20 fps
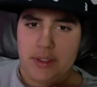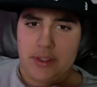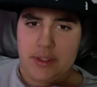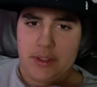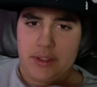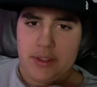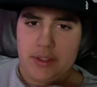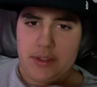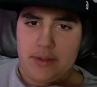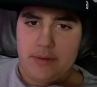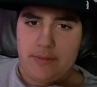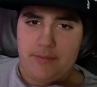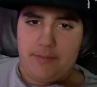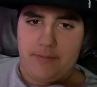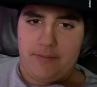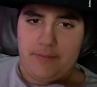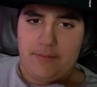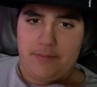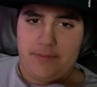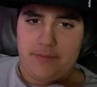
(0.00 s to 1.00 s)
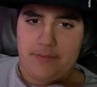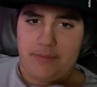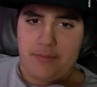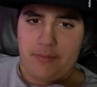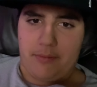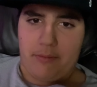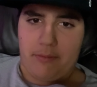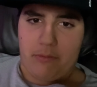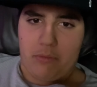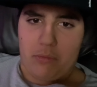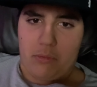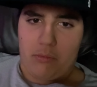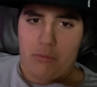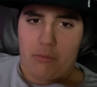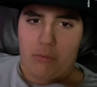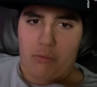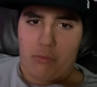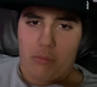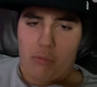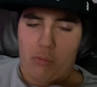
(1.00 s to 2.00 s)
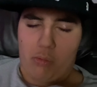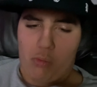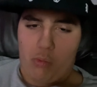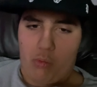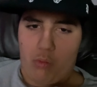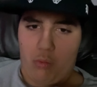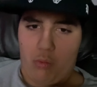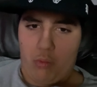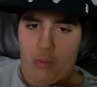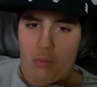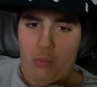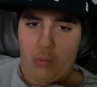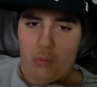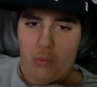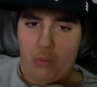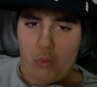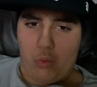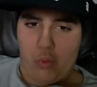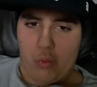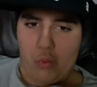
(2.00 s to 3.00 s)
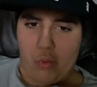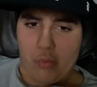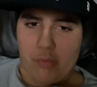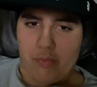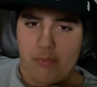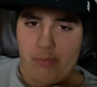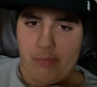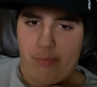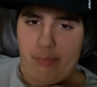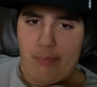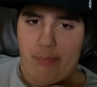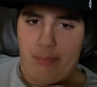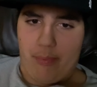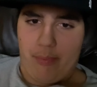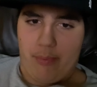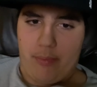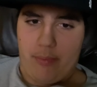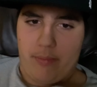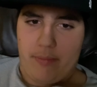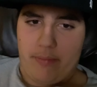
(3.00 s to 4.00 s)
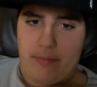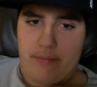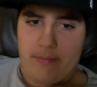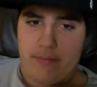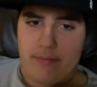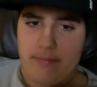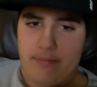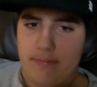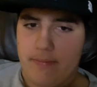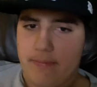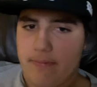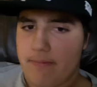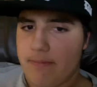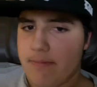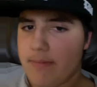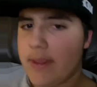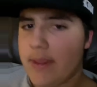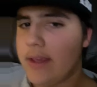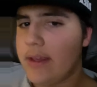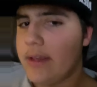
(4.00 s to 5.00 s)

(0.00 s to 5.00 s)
(no one is talking)